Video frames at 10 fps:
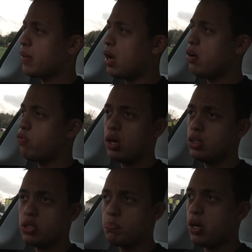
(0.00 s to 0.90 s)
I'd
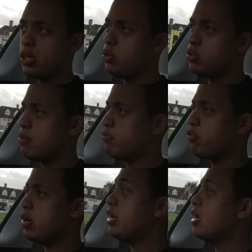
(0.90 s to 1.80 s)
rather just buy a used
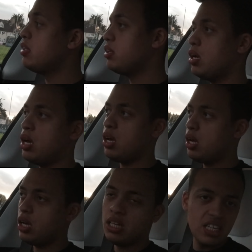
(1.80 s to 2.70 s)
M3 and
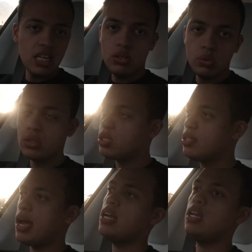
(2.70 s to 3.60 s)
a diesel as a
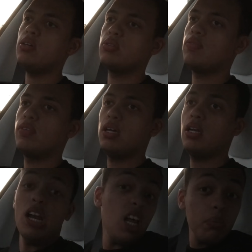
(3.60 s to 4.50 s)
daily or something like
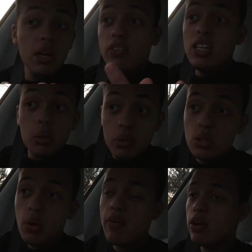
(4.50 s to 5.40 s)
that, like my VW
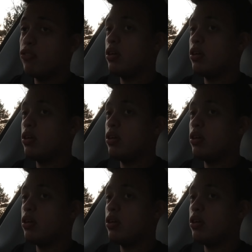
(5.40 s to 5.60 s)
Touareg, for